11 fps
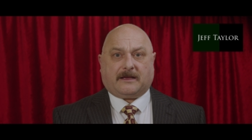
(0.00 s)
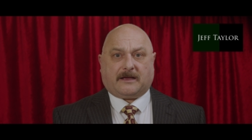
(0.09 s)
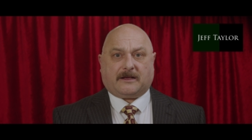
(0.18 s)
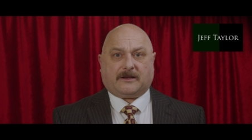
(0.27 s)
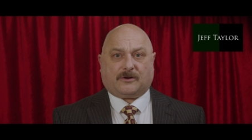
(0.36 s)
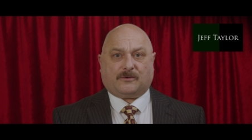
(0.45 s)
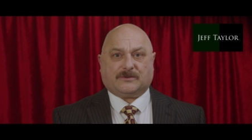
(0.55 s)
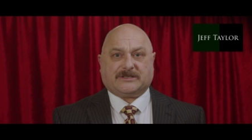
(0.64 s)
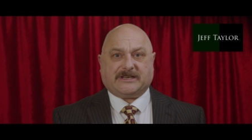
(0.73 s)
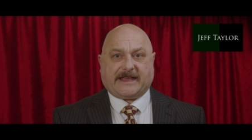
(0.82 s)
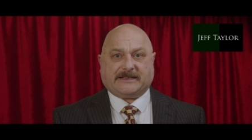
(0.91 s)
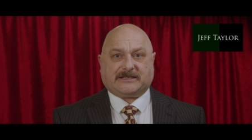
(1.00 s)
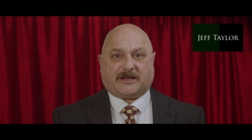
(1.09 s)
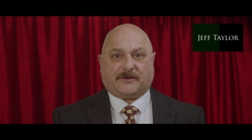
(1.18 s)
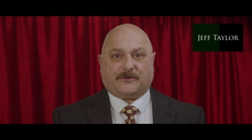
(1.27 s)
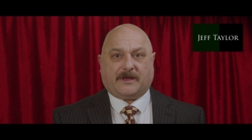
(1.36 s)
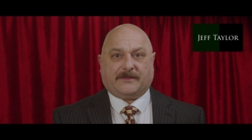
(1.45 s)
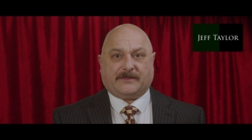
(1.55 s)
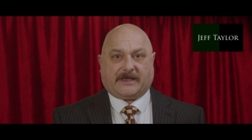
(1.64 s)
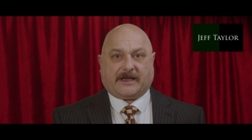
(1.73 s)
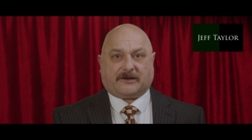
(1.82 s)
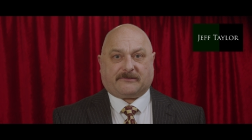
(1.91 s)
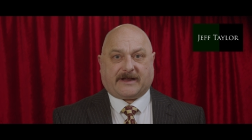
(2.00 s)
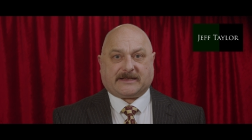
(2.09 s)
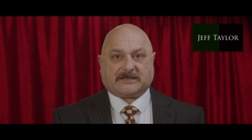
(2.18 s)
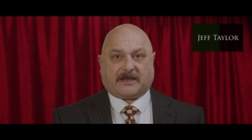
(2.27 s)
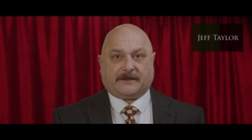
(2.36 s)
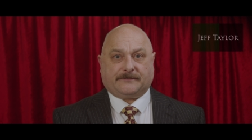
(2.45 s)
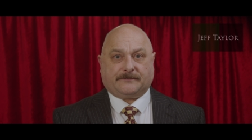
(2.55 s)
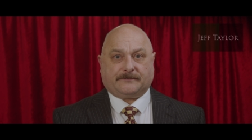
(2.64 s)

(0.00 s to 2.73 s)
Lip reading: and calls NATO the aggressor.